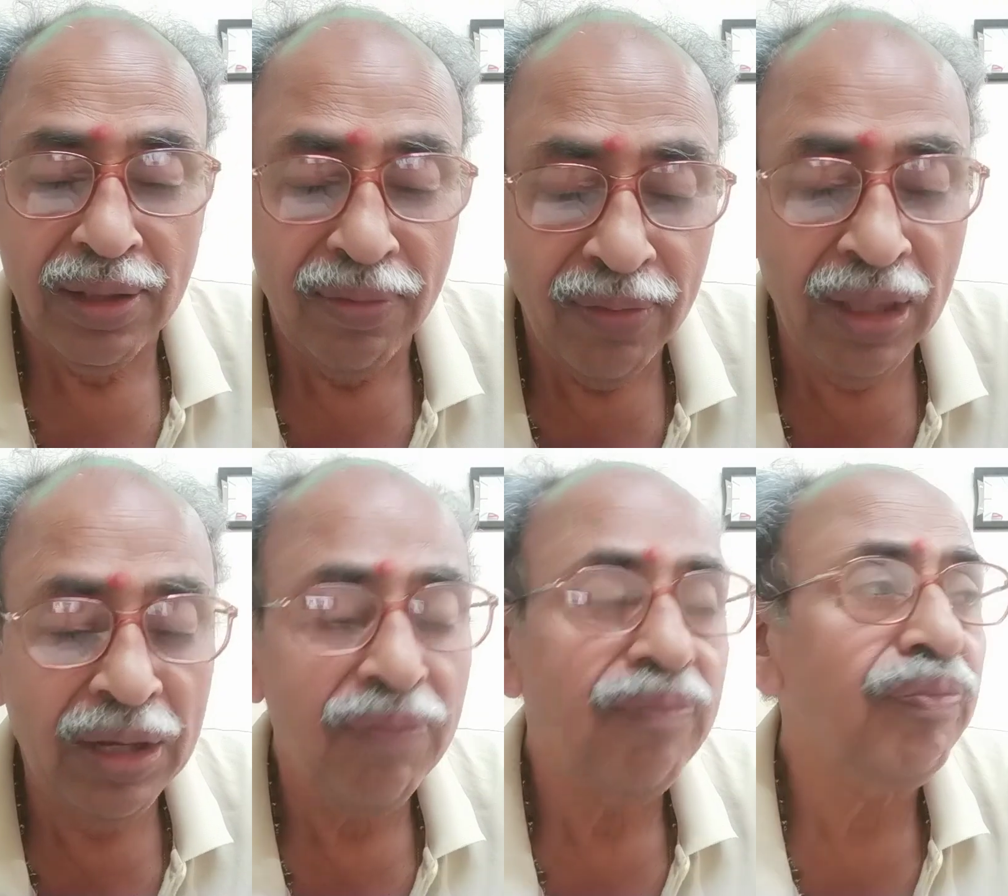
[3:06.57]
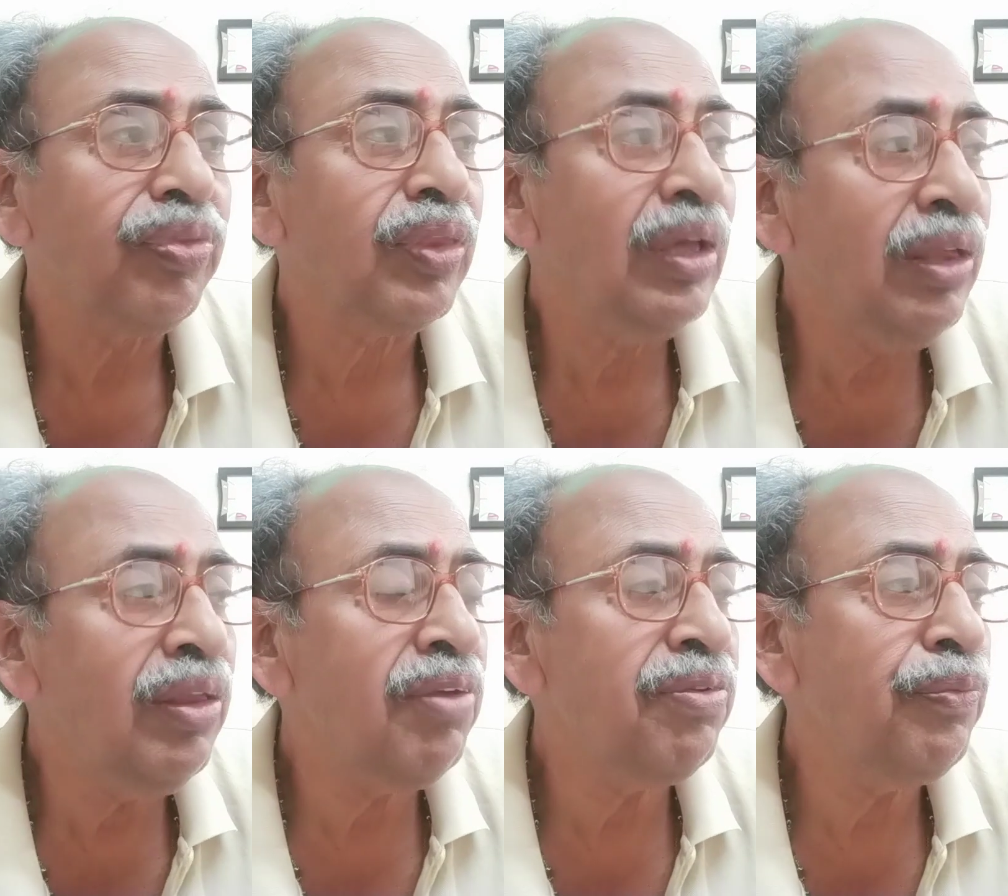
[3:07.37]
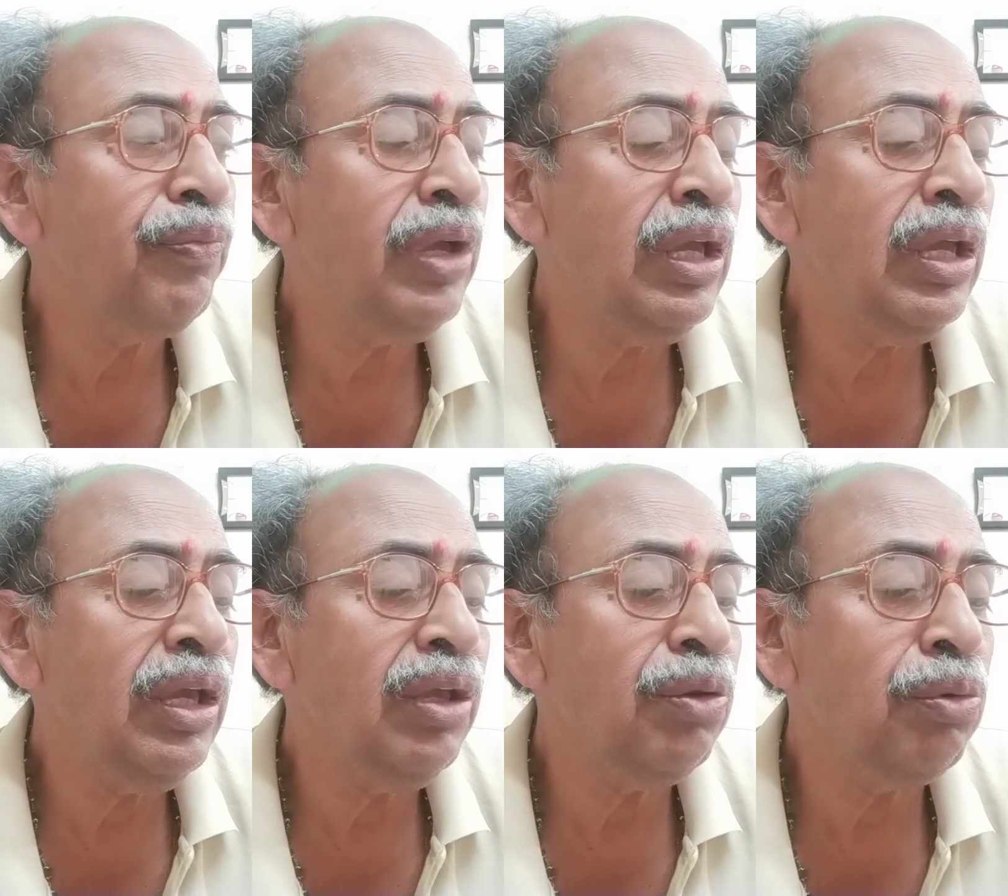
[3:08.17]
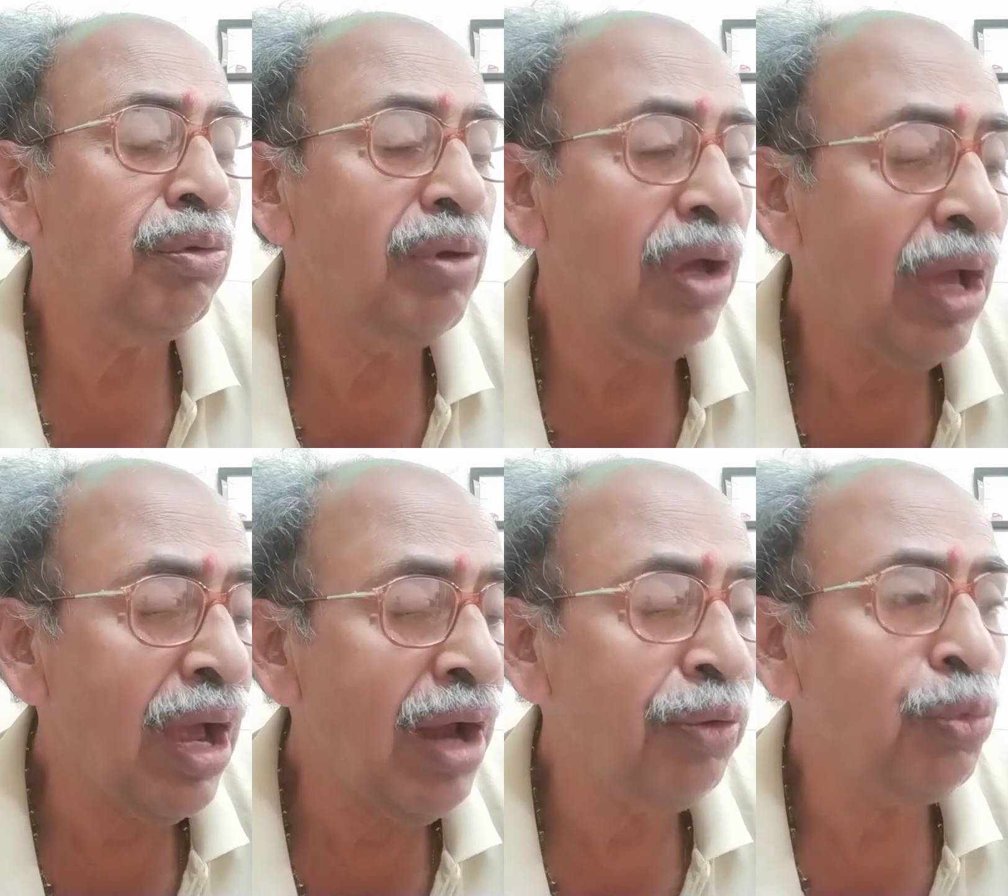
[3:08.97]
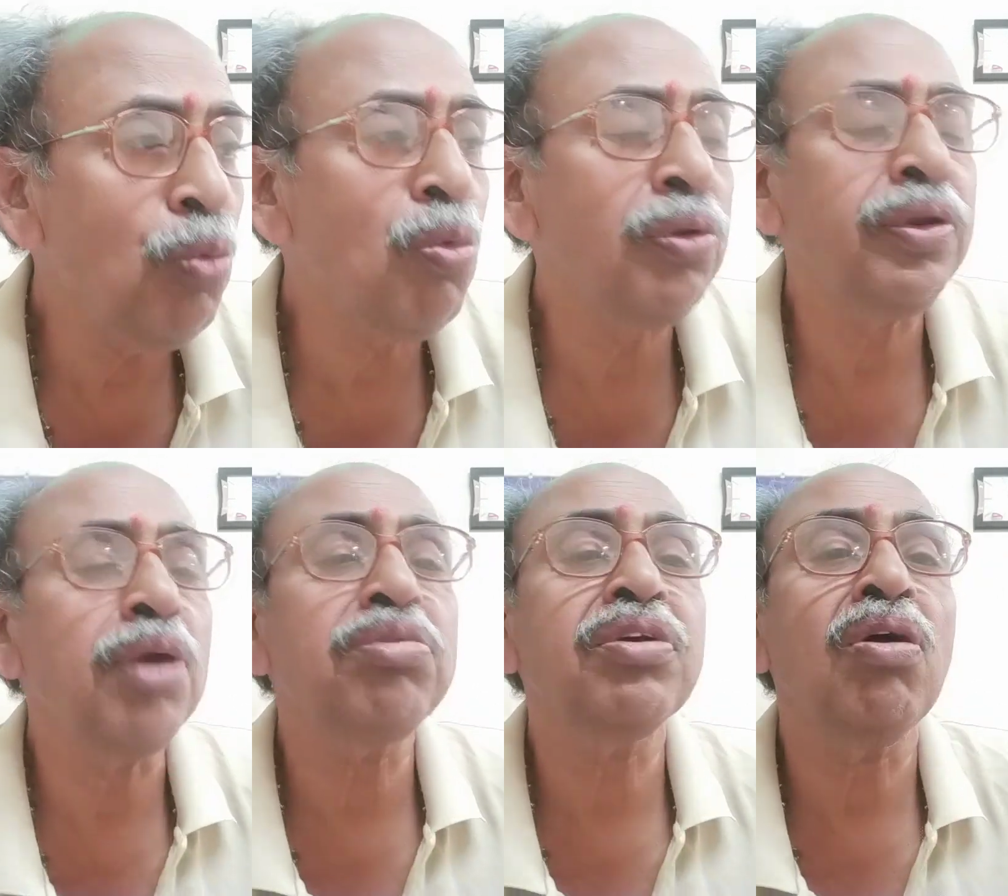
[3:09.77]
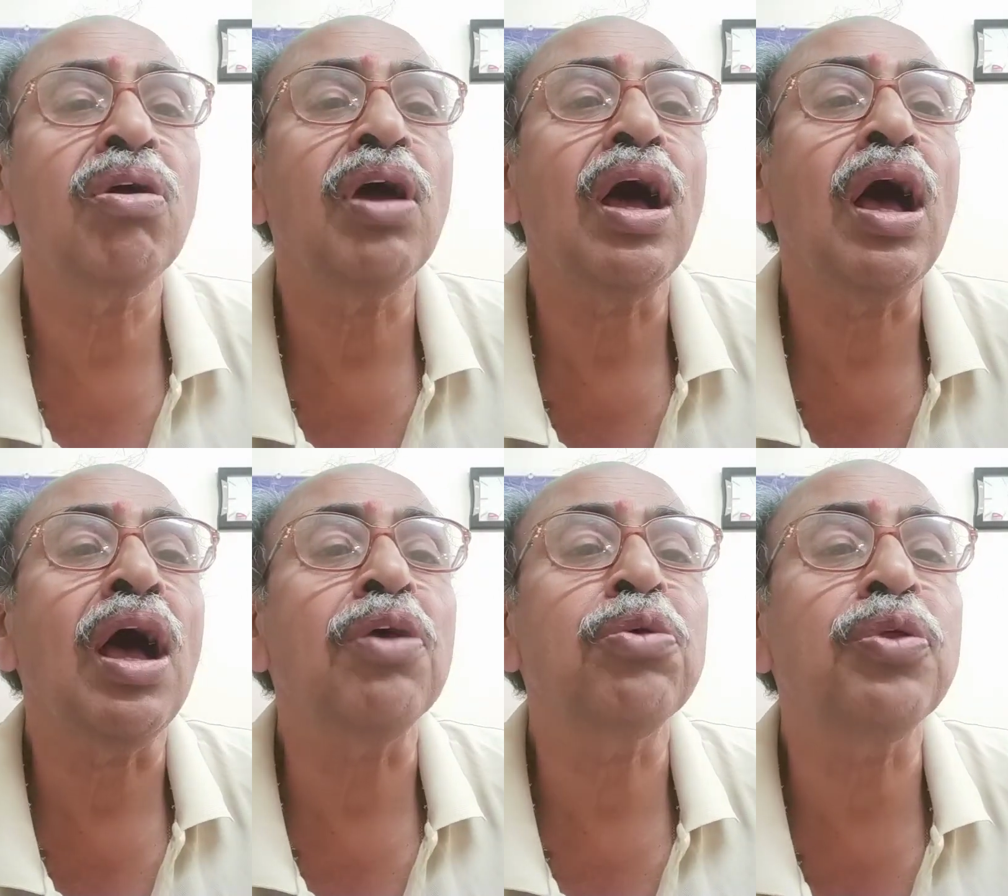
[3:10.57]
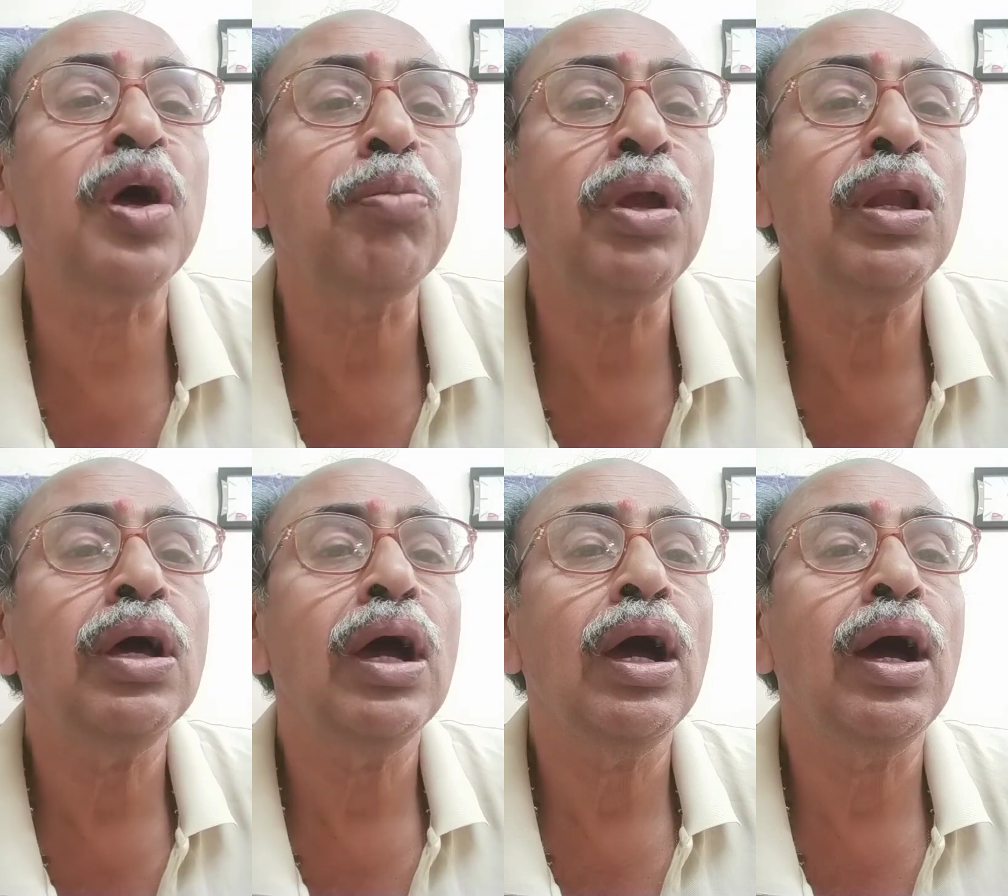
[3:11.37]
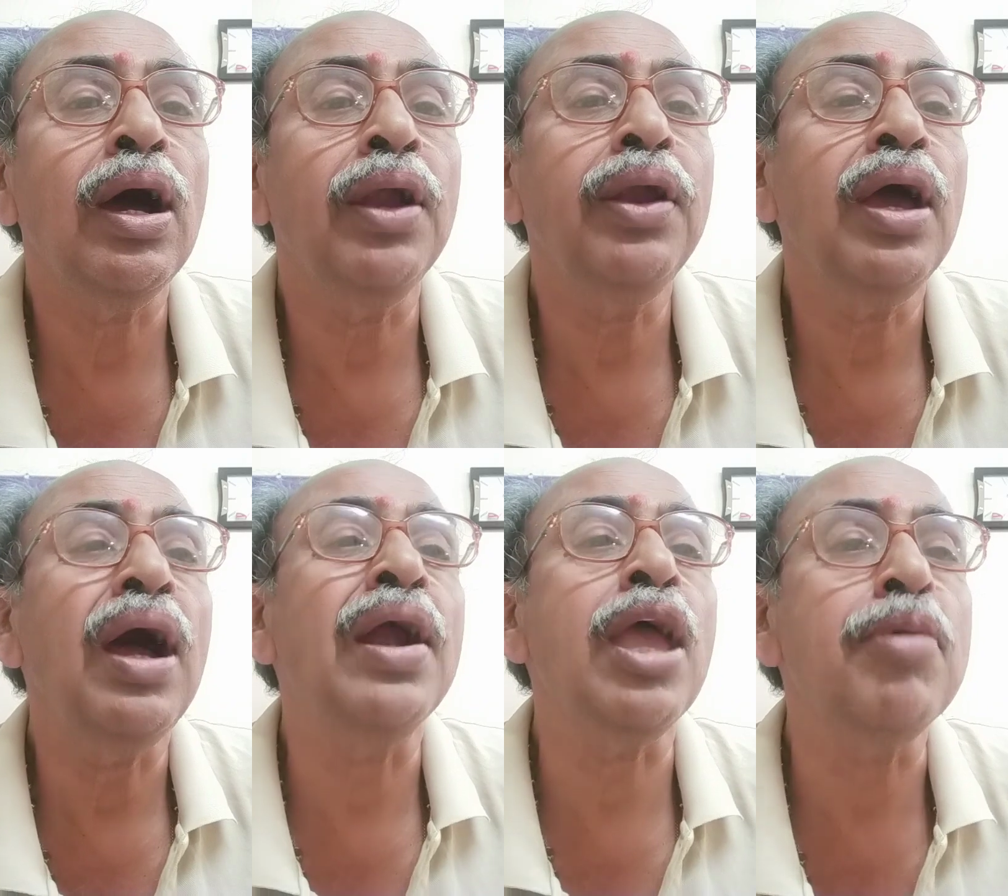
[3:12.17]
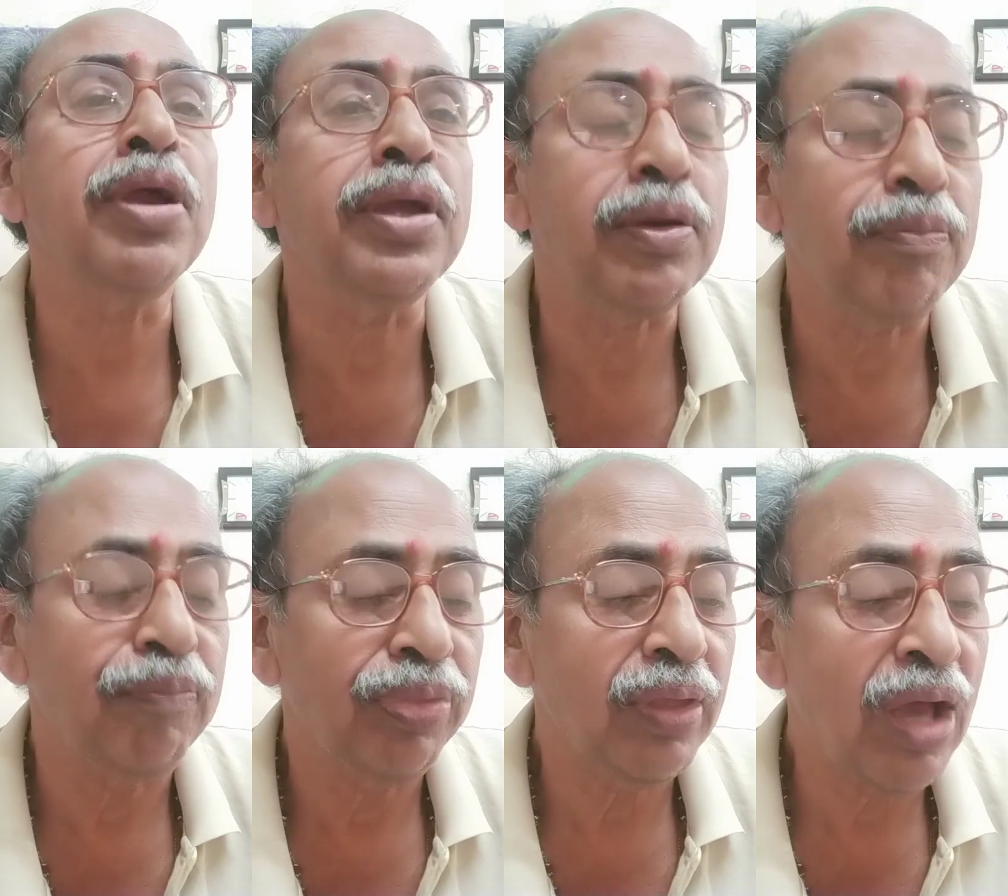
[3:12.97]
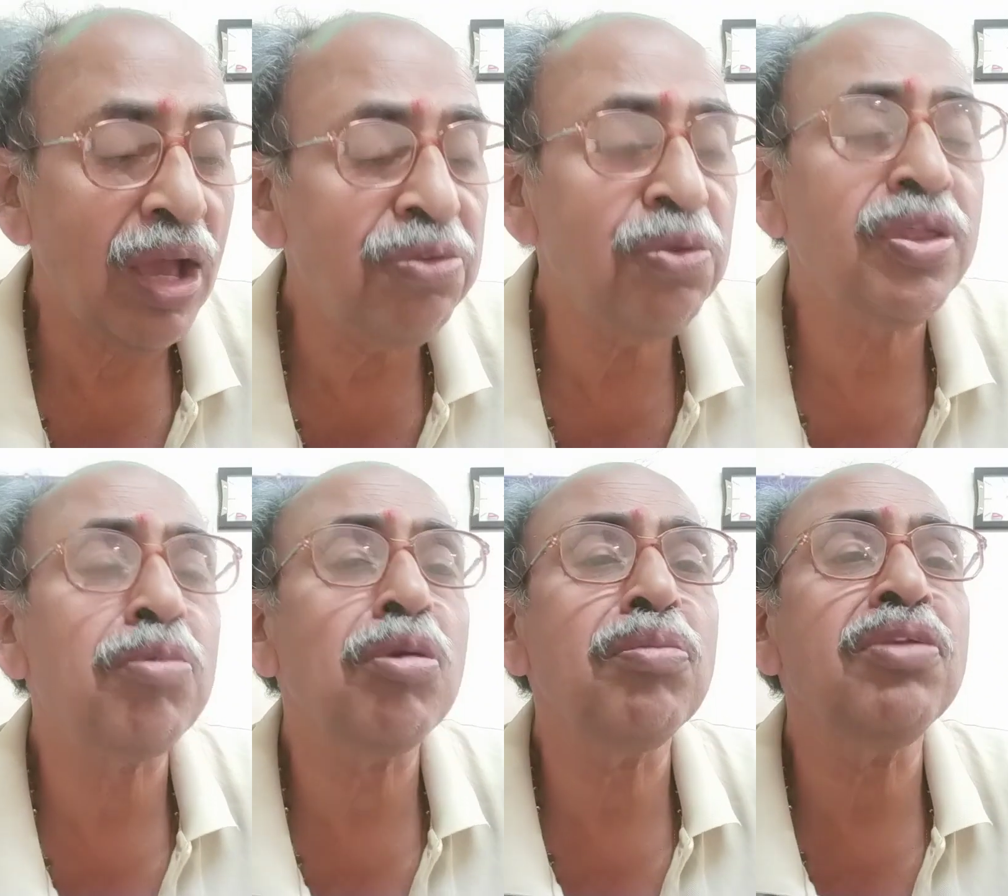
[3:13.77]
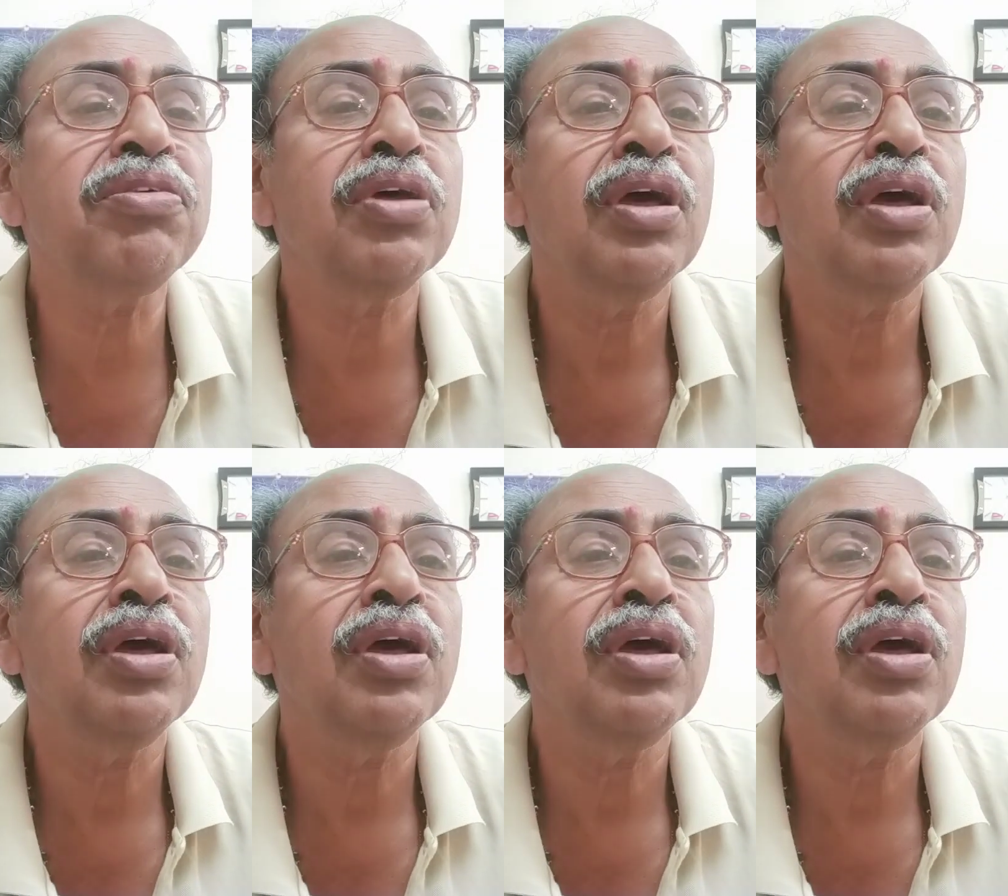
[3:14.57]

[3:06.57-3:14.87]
Then in this we add two more terms called isothermal and adiabatic. Isothermal means